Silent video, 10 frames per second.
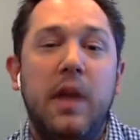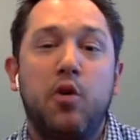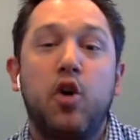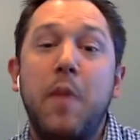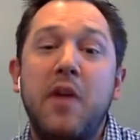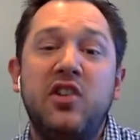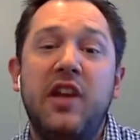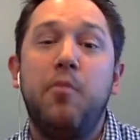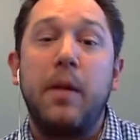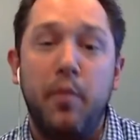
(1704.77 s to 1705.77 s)
Network Automation and
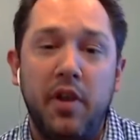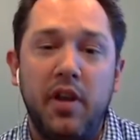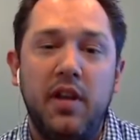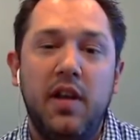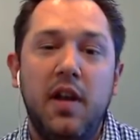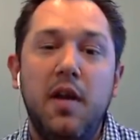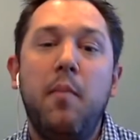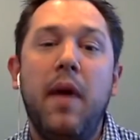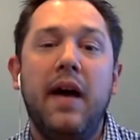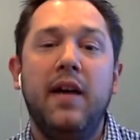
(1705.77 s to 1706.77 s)
Programmability
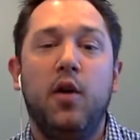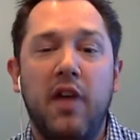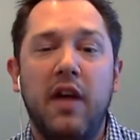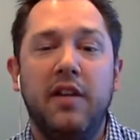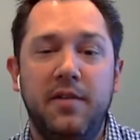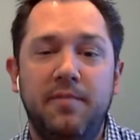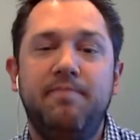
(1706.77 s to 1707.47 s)
by O'Reilly.